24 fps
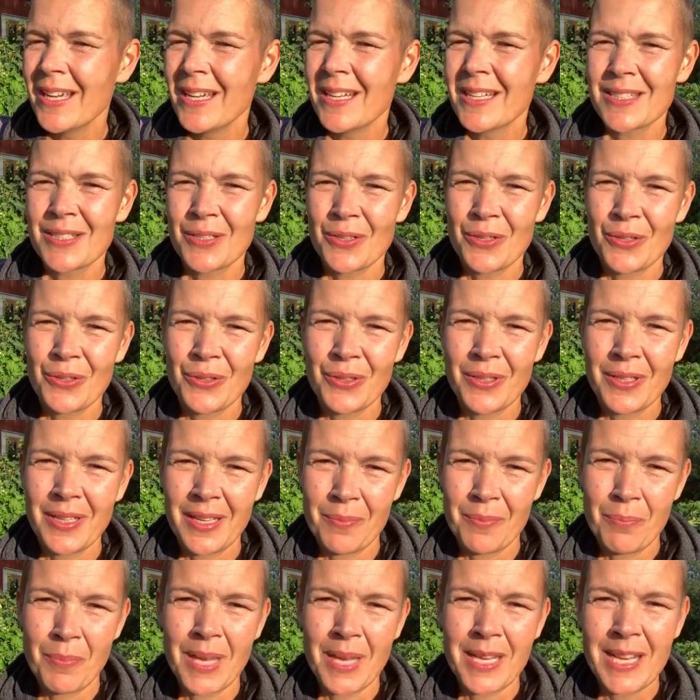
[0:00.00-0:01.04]
So
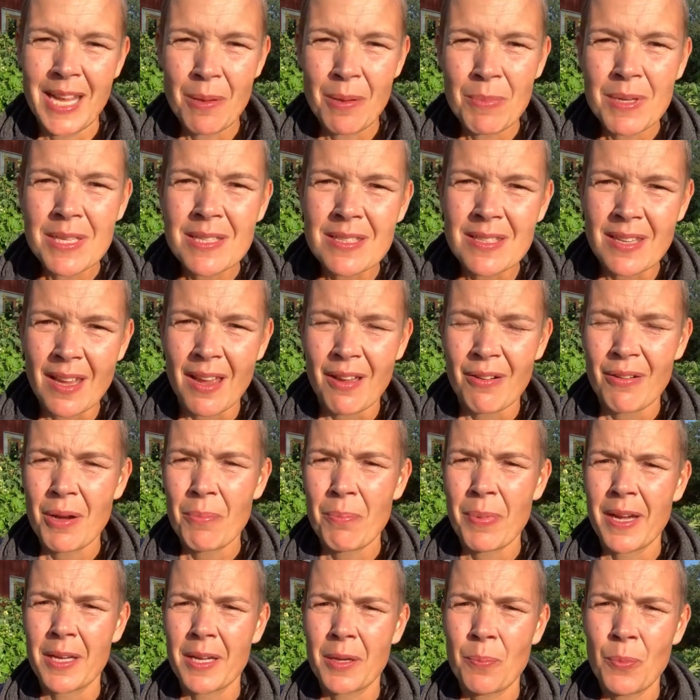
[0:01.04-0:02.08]
my name is Sara
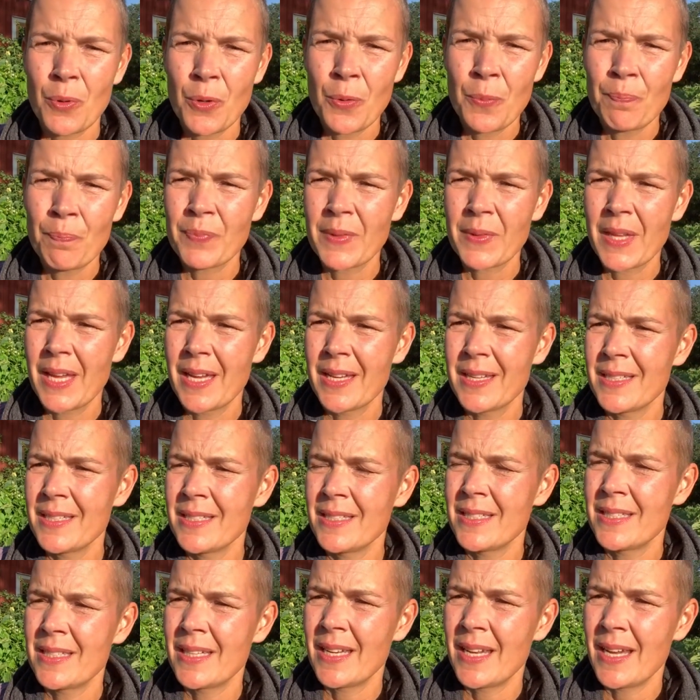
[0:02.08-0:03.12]
Bäckmo,
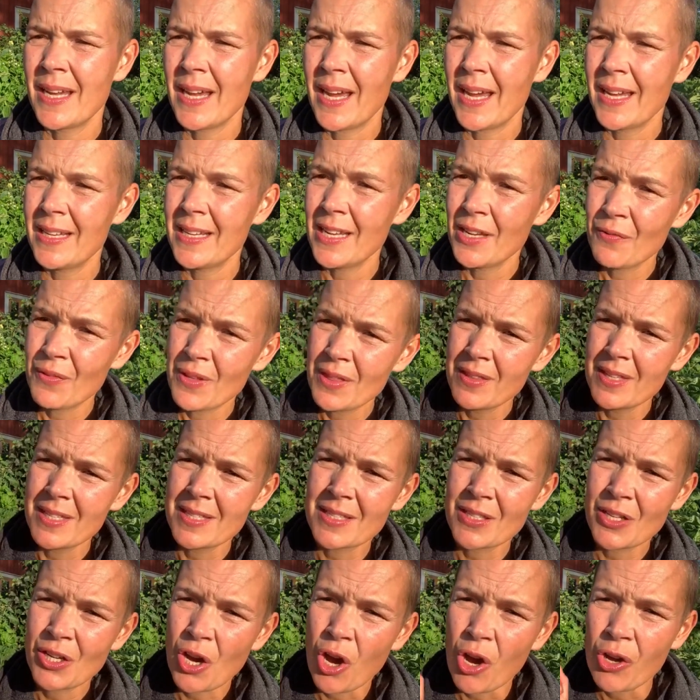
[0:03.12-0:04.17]
and I live in this
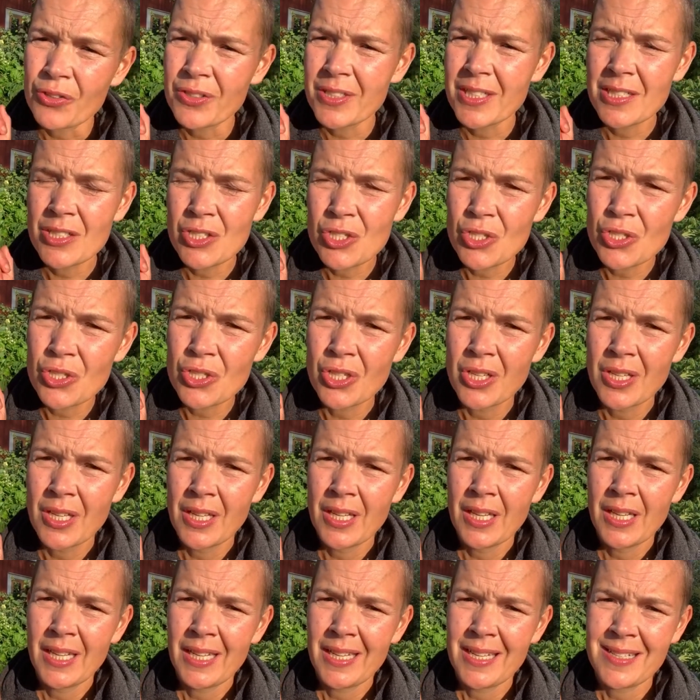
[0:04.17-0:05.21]
cottage
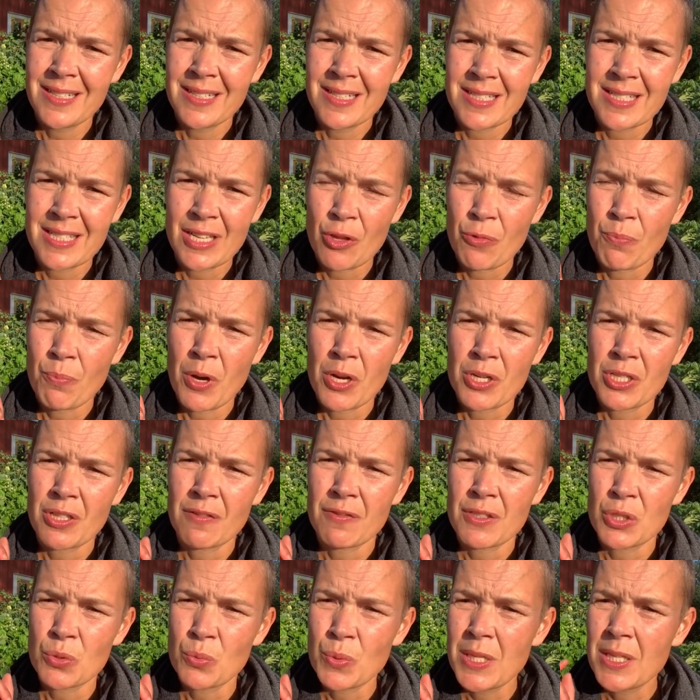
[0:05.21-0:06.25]
in the south parts of
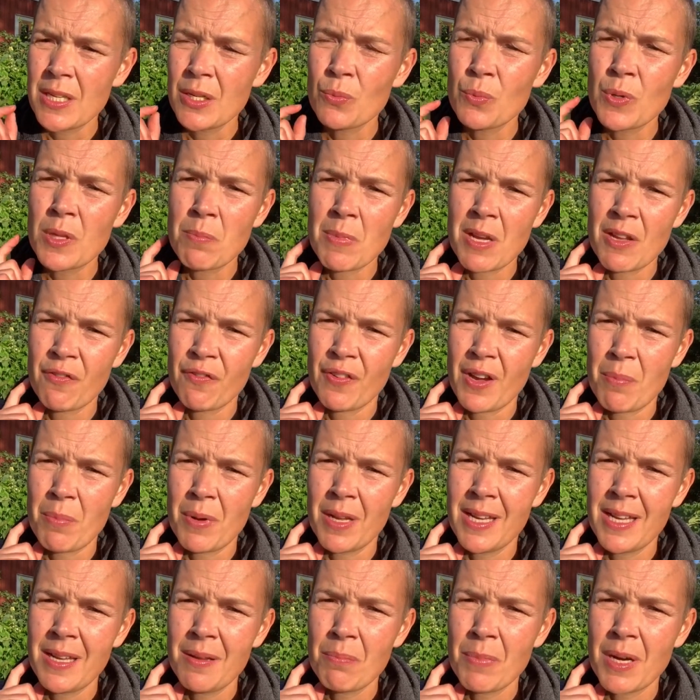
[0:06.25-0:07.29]
Sweden with my
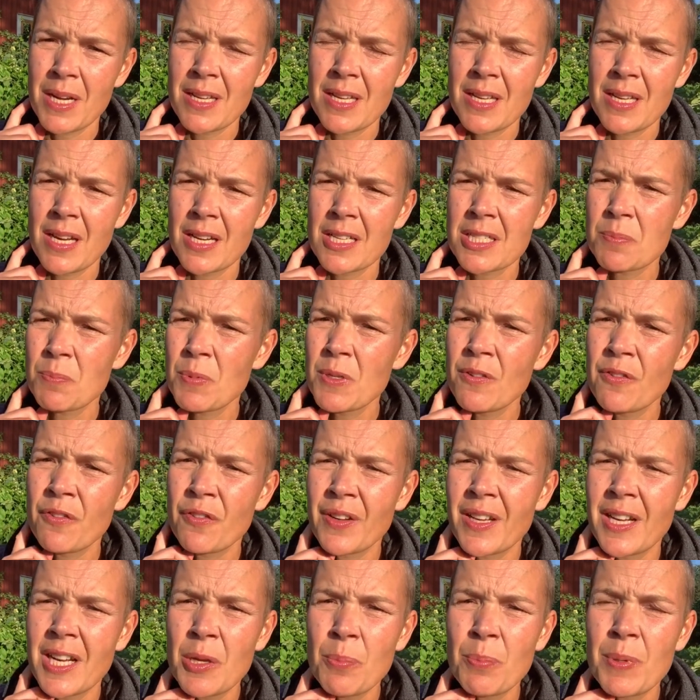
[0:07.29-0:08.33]
family. My husband
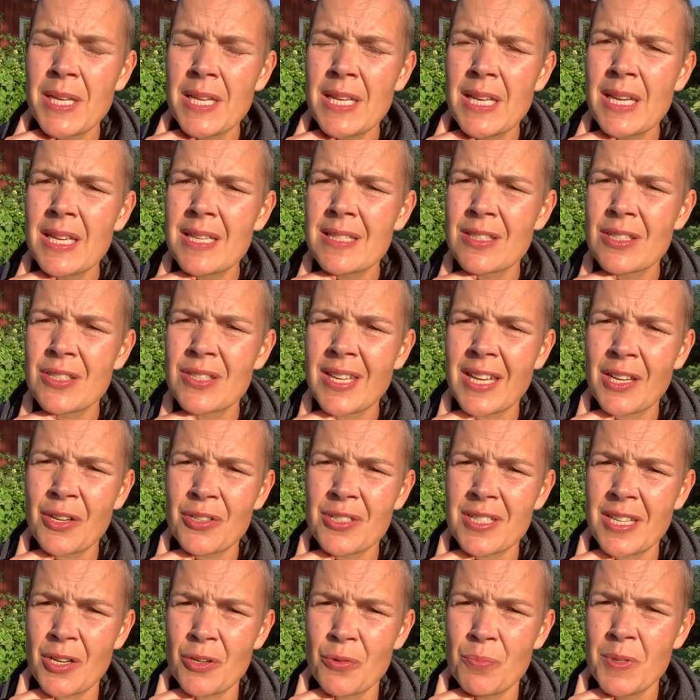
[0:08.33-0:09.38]
Philip, he is a
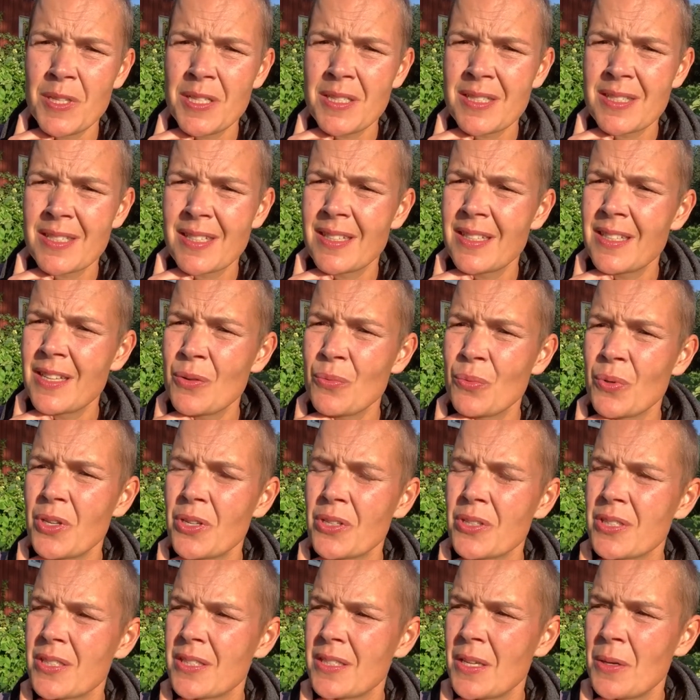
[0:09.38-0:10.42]
psychotherapist and he
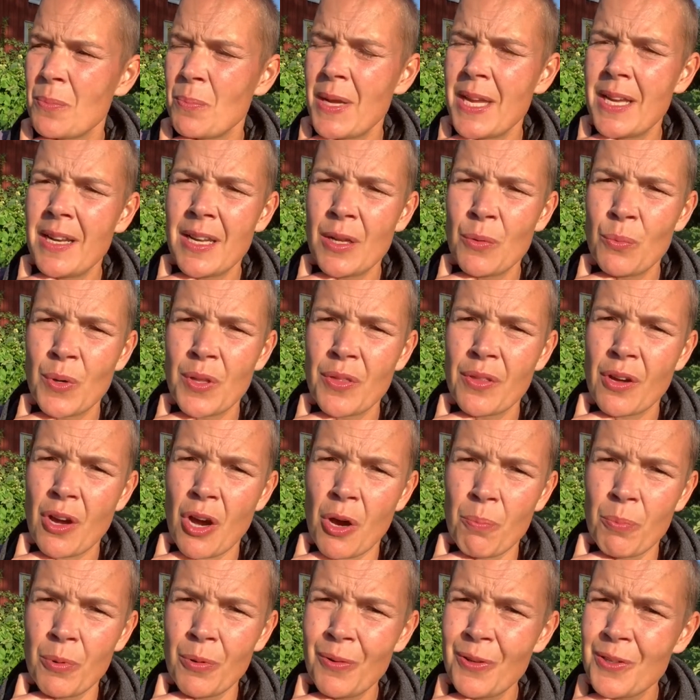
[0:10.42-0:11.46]
works mainly with
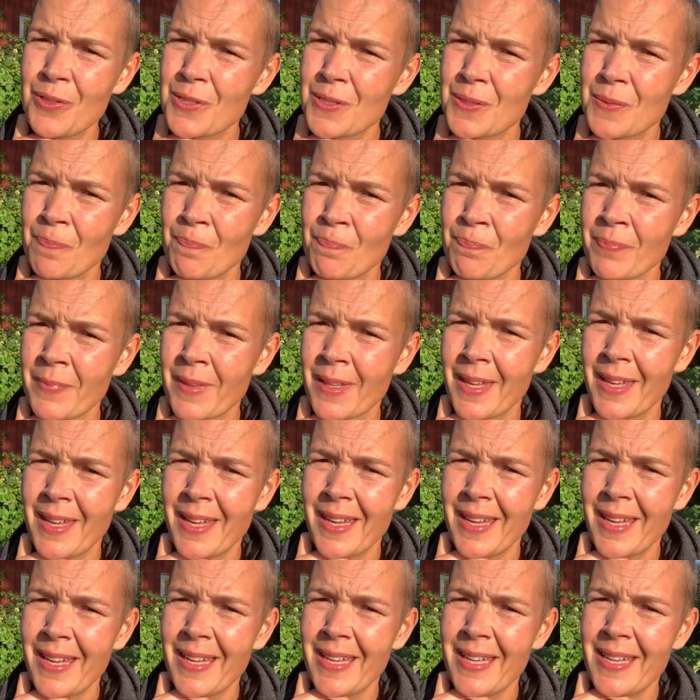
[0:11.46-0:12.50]
couples.
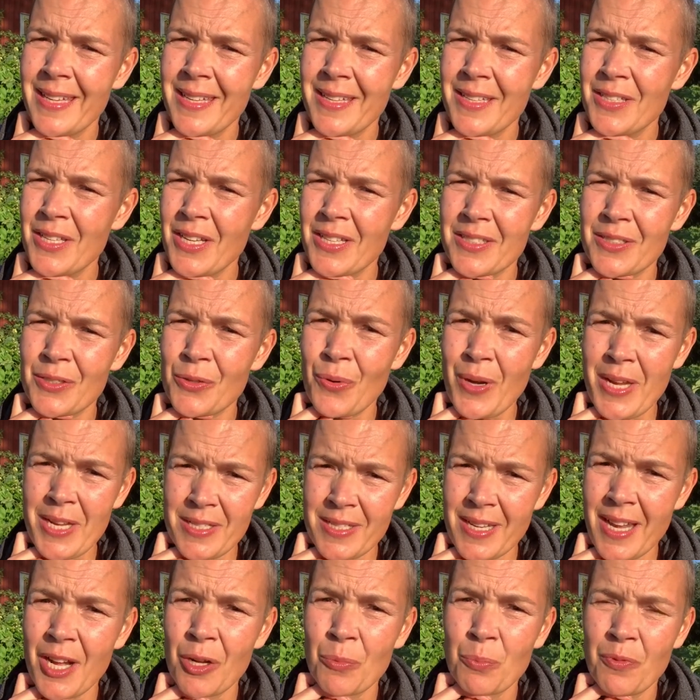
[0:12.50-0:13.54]
He does great
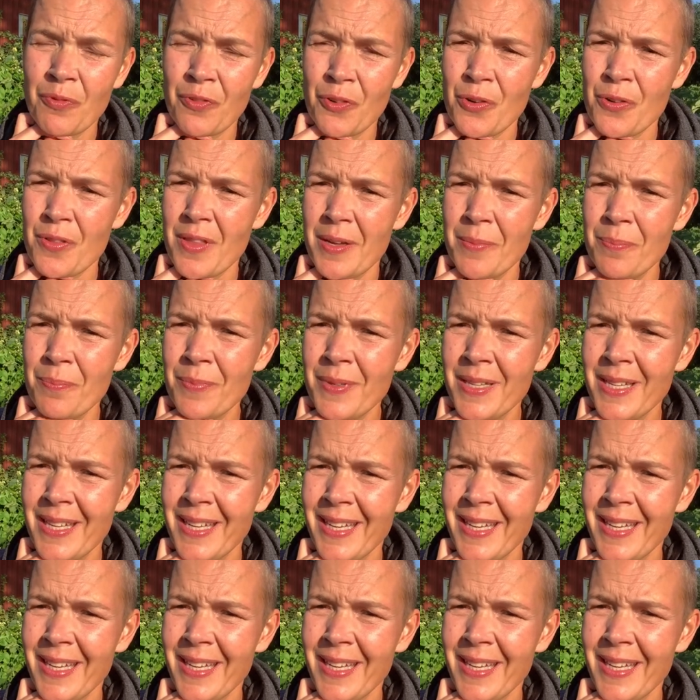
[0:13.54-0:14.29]
help for them.